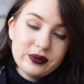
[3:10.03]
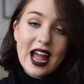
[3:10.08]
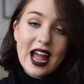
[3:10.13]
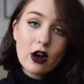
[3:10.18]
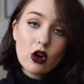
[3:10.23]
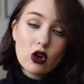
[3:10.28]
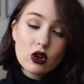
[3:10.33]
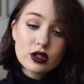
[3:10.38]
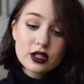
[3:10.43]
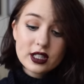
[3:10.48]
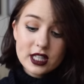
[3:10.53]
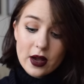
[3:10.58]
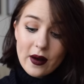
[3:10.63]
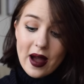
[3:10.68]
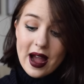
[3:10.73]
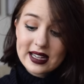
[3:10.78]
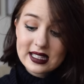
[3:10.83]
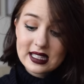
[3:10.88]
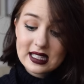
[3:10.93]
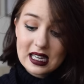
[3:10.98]
I also
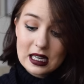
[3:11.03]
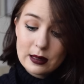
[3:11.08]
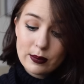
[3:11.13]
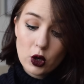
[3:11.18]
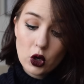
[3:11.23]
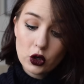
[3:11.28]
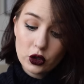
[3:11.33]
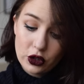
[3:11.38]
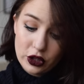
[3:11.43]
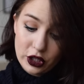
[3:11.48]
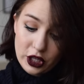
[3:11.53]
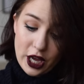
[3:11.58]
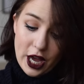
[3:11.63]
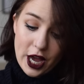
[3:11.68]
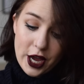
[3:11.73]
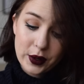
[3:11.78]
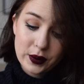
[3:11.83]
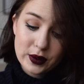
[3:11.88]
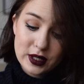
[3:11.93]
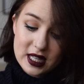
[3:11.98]
accidentally bought another
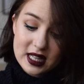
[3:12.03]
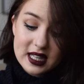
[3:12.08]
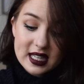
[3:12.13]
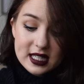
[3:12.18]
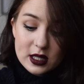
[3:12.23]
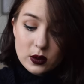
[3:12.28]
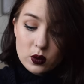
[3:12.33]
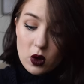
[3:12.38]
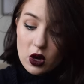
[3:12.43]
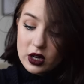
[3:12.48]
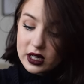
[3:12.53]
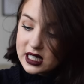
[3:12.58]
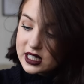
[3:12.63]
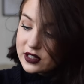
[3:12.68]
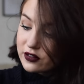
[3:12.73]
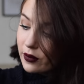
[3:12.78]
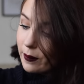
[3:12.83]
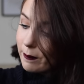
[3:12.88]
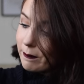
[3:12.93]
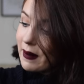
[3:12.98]
coat. This one is
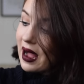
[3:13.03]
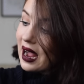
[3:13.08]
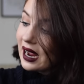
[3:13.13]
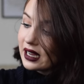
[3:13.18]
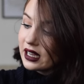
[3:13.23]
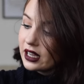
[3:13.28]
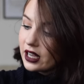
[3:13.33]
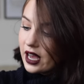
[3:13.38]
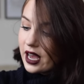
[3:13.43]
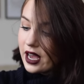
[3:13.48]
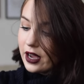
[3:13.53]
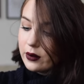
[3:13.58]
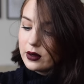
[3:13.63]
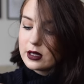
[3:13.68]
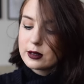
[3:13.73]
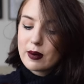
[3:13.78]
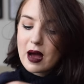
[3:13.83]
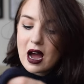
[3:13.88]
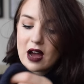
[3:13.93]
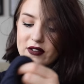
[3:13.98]
from Mango,
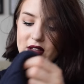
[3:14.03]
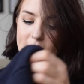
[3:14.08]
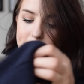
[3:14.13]
it's part of